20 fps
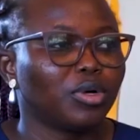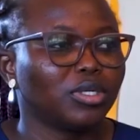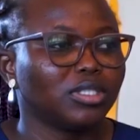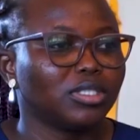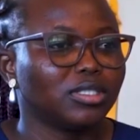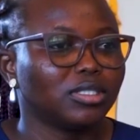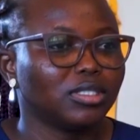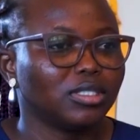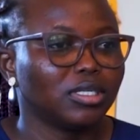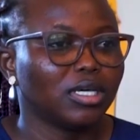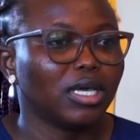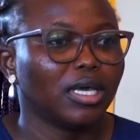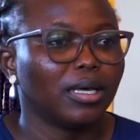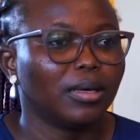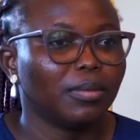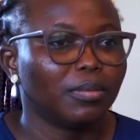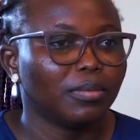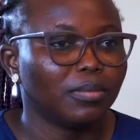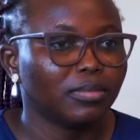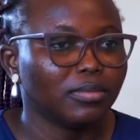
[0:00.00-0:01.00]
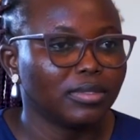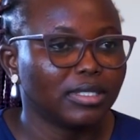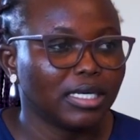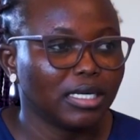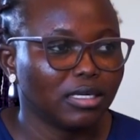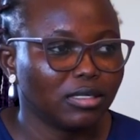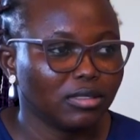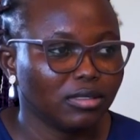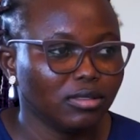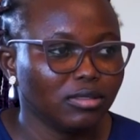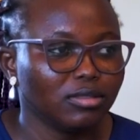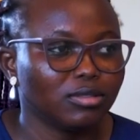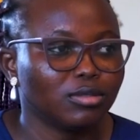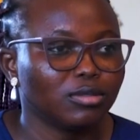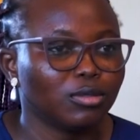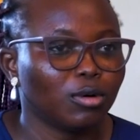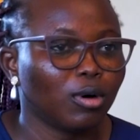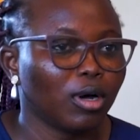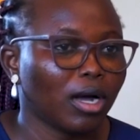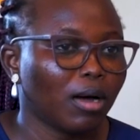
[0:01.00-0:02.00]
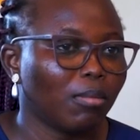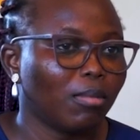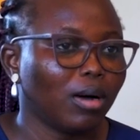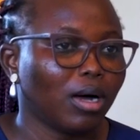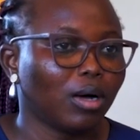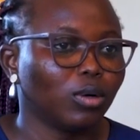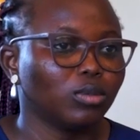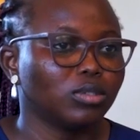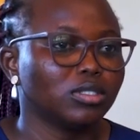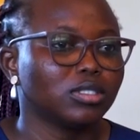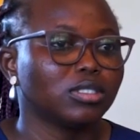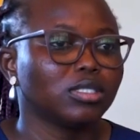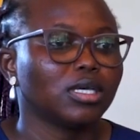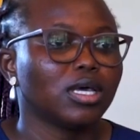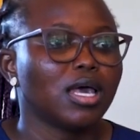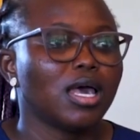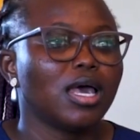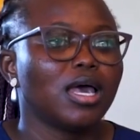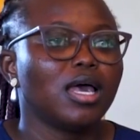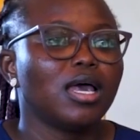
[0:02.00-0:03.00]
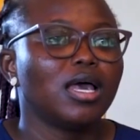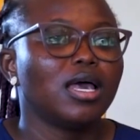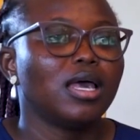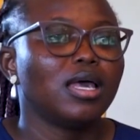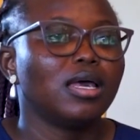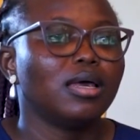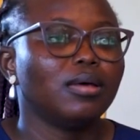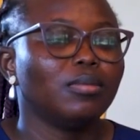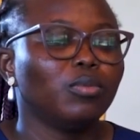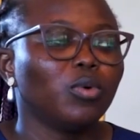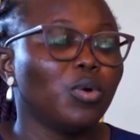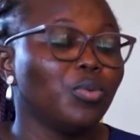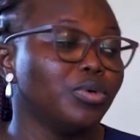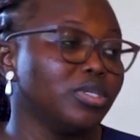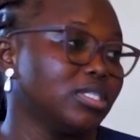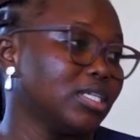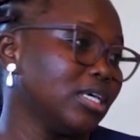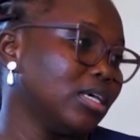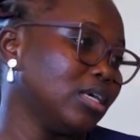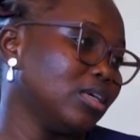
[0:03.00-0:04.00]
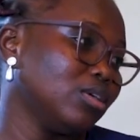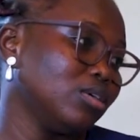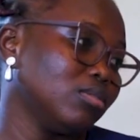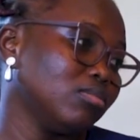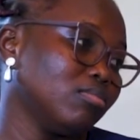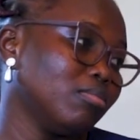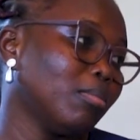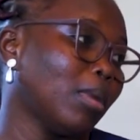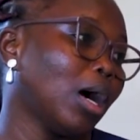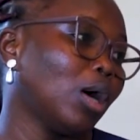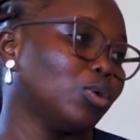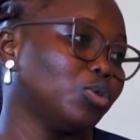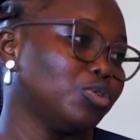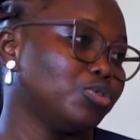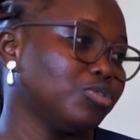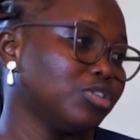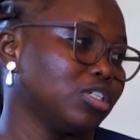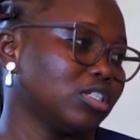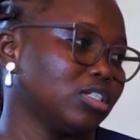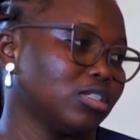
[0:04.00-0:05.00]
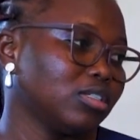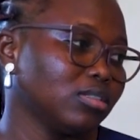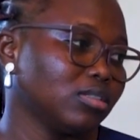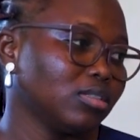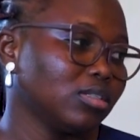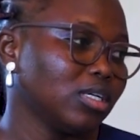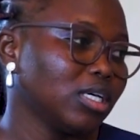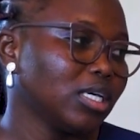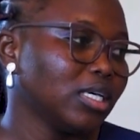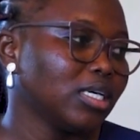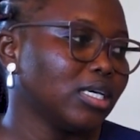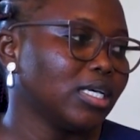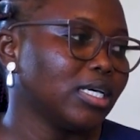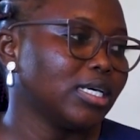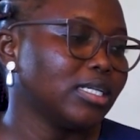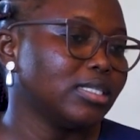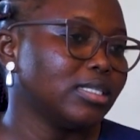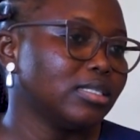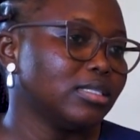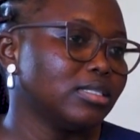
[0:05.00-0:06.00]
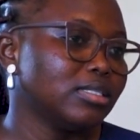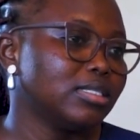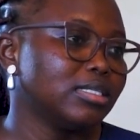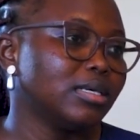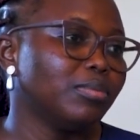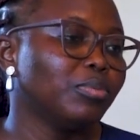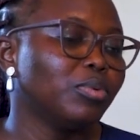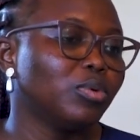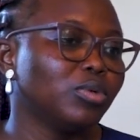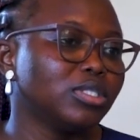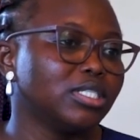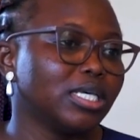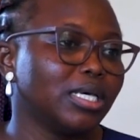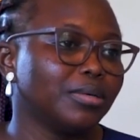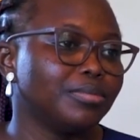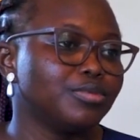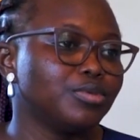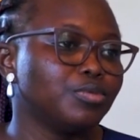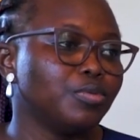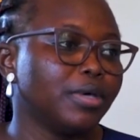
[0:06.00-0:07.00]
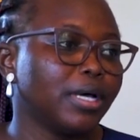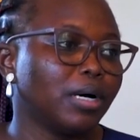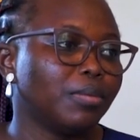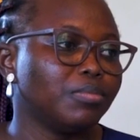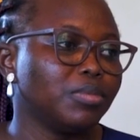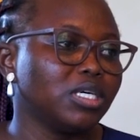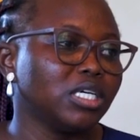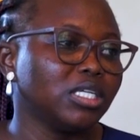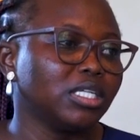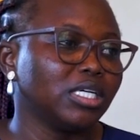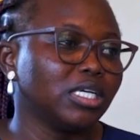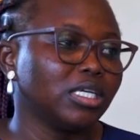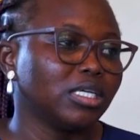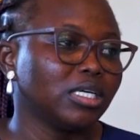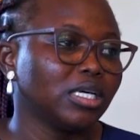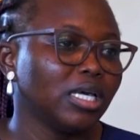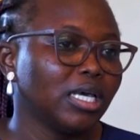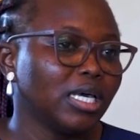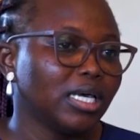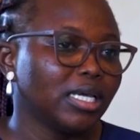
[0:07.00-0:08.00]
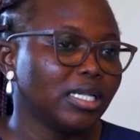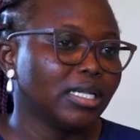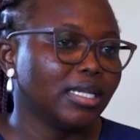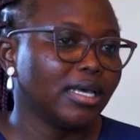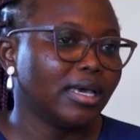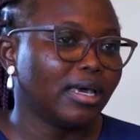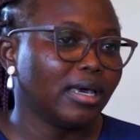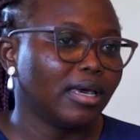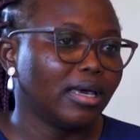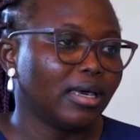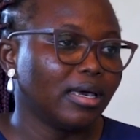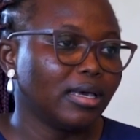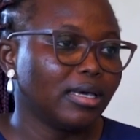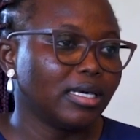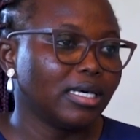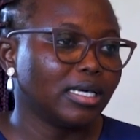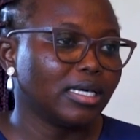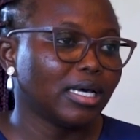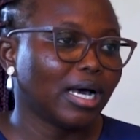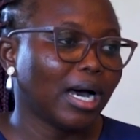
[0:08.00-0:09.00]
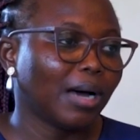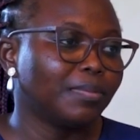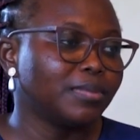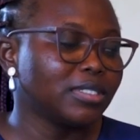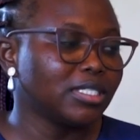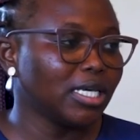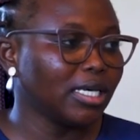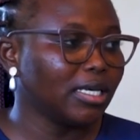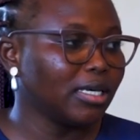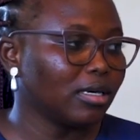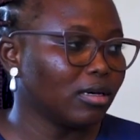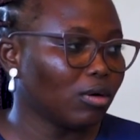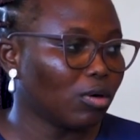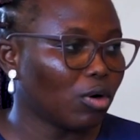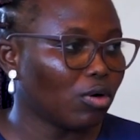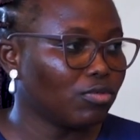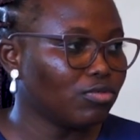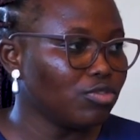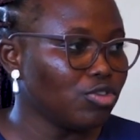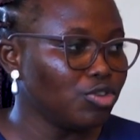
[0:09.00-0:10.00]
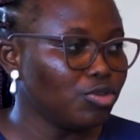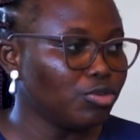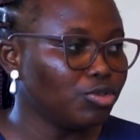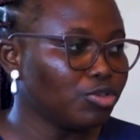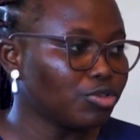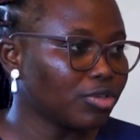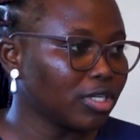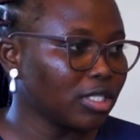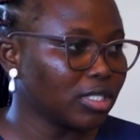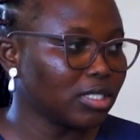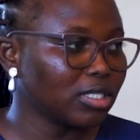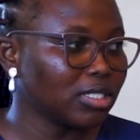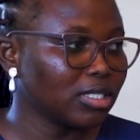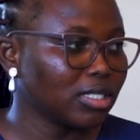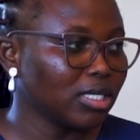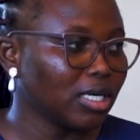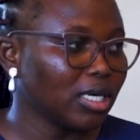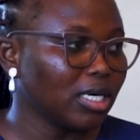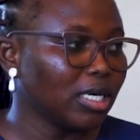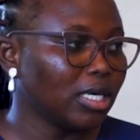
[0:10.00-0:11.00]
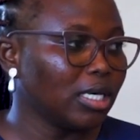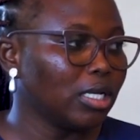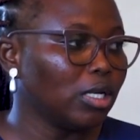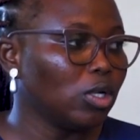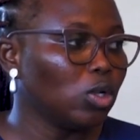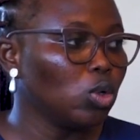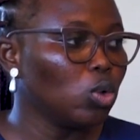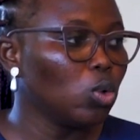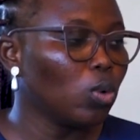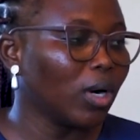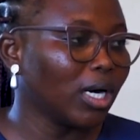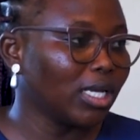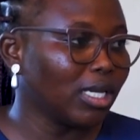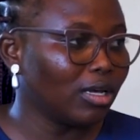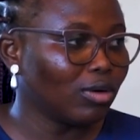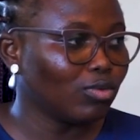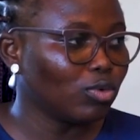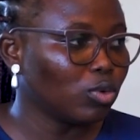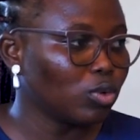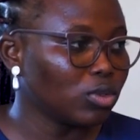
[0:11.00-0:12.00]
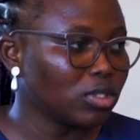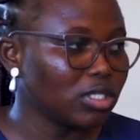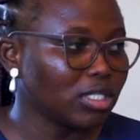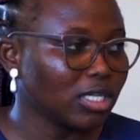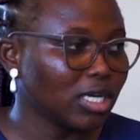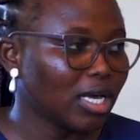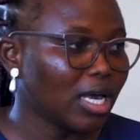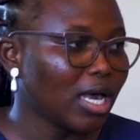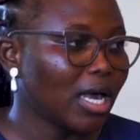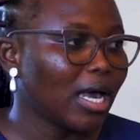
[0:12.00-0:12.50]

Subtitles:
broad thing to talk about. And when we say malnutrition, in simple terms, we are meaning the uptake of nutrients in lower levels